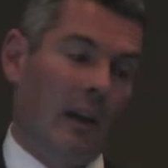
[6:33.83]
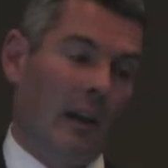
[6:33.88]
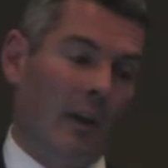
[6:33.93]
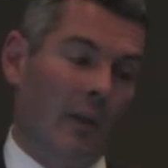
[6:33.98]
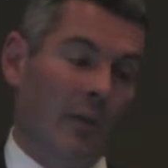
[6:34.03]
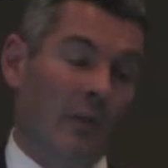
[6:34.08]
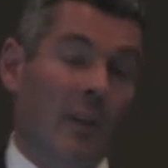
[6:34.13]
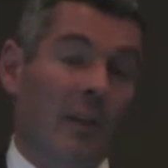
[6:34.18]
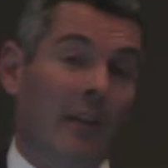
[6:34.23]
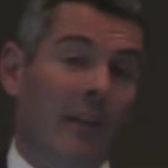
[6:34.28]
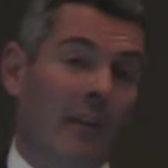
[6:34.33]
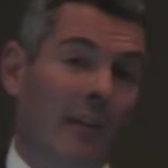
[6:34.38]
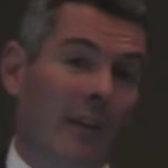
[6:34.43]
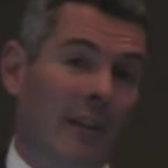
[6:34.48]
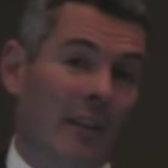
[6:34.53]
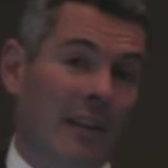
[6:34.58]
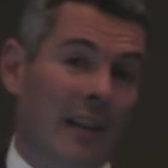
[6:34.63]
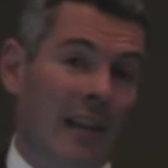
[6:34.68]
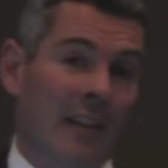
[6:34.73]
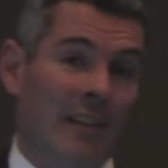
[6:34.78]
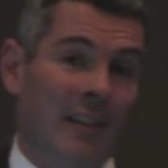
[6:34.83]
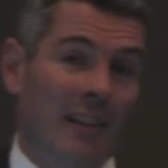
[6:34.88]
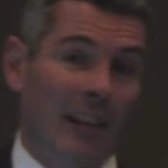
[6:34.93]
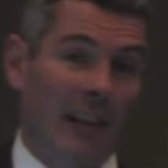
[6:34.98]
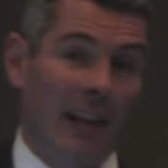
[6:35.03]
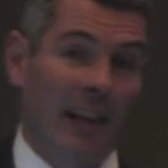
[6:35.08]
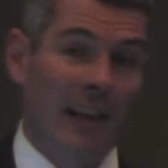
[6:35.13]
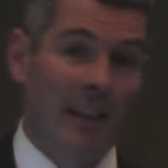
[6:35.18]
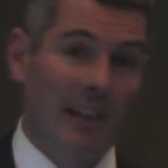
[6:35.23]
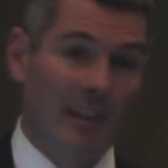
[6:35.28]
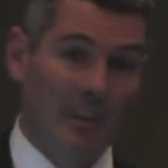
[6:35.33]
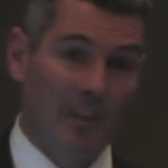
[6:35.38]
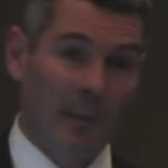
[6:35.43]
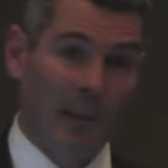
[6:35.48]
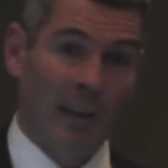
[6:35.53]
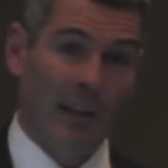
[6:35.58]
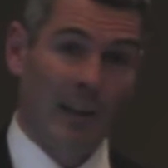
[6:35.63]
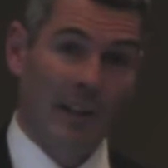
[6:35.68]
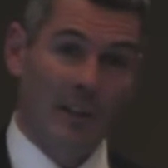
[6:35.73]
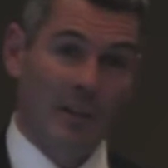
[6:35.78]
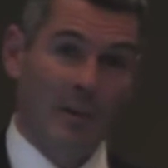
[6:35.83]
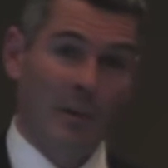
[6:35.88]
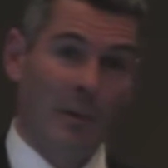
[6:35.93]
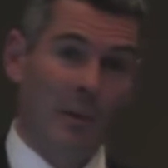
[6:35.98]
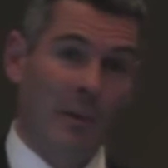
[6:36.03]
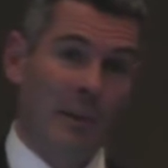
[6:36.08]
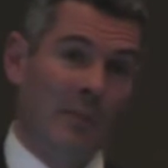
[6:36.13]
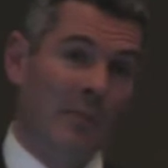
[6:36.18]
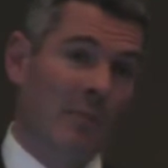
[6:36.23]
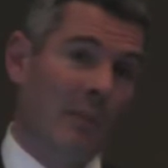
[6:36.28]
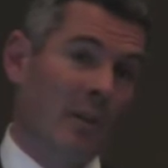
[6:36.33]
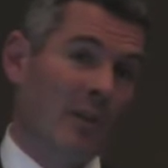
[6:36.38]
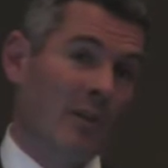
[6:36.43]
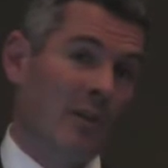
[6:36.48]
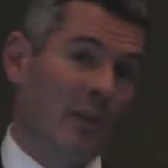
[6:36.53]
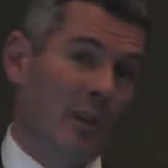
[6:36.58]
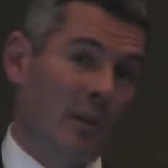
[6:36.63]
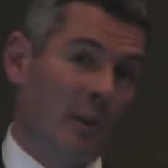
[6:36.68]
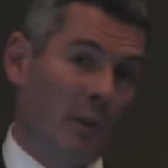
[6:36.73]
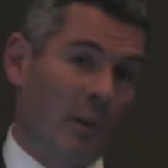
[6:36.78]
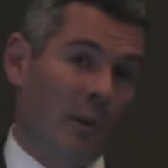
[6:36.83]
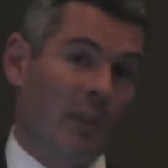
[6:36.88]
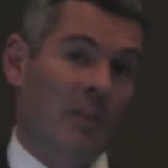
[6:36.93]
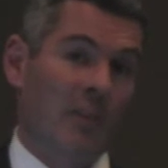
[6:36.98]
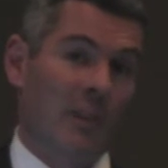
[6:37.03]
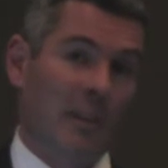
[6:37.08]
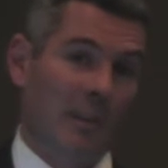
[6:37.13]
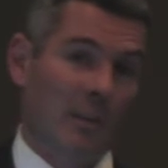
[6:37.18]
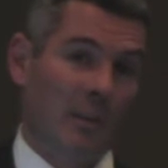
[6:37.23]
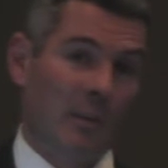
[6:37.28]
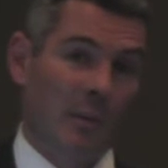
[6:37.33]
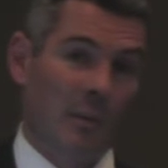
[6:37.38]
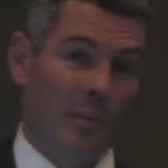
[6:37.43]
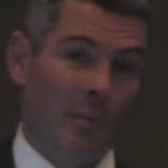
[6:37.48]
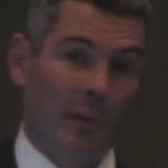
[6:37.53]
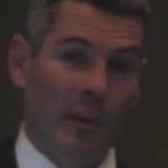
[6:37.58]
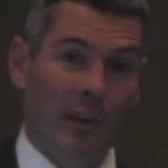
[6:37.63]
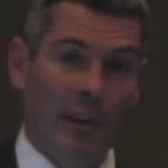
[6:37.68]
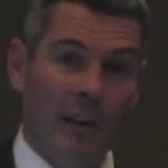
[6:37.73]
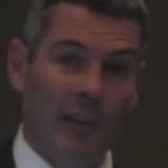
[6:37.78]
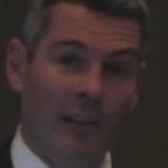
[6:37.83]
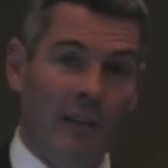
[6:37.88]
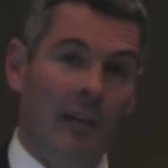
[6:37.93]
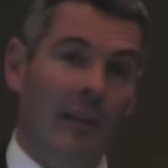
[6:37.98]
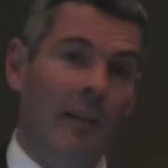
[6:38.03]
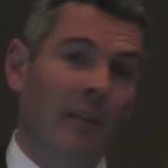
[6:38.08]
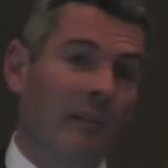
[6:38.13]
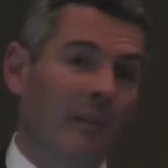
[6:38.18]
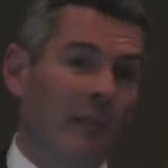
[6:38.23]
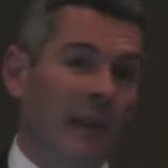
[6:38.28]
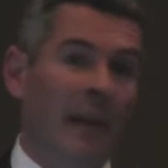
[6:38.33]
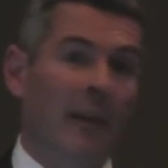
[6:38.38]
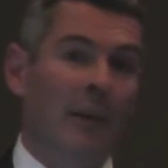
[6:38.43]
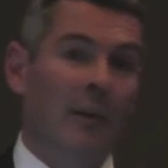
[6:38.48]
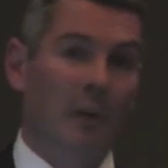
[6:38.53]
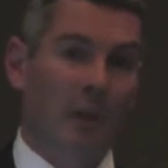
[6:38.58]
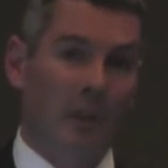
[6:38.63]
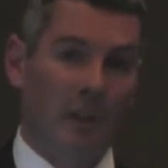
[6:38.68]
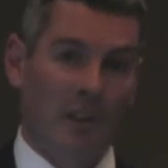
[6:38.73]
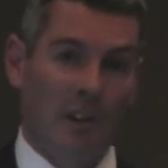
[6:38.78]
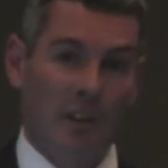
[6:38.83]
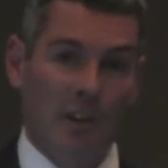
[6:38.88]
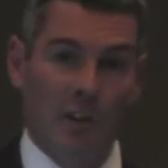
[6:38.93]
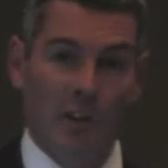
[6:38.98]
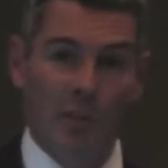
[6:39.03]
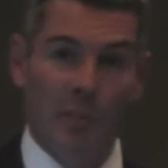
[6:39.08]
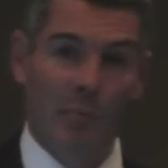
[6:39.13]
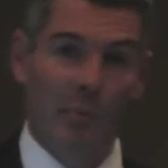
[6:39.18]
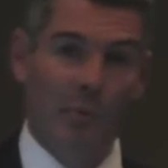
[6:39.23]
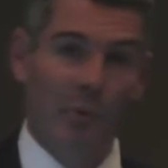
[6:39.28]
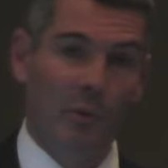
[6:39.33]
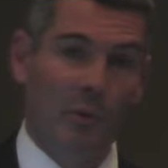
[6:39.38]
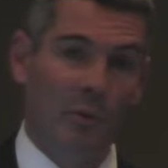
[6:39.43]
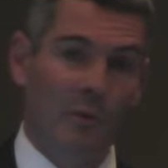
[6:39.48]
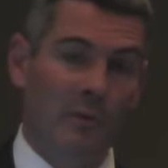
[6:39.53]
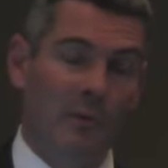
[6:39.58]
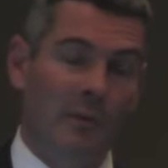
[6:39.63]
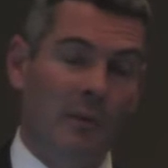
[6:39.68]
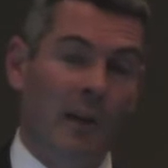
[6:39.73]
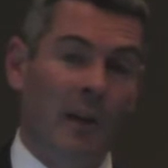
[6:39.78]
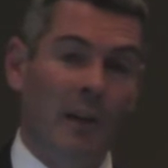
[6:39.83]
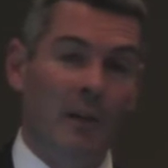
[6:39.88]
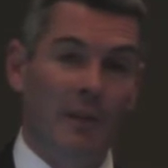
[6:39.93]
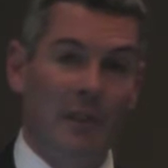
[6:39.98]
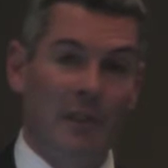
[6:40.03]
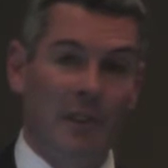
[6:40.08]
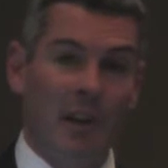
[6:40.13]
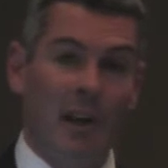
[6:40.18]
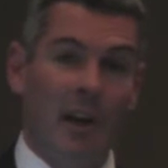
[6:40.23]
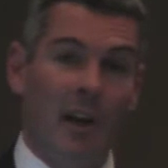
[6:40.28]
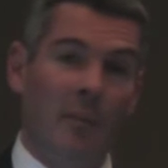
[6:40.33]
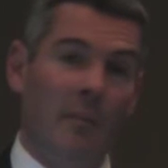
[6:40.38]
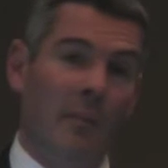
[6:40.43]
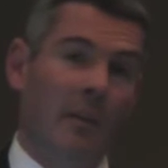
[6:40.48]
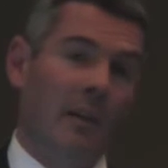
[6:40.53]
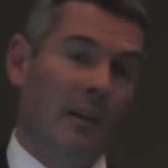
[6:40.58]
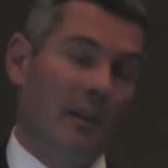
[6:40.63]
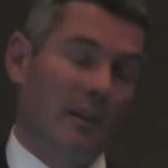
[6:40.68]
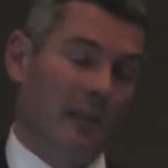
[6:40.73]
Obviously, there are various SLAs in place where we can measure the quality that we're bringing, and that quality should improve over time.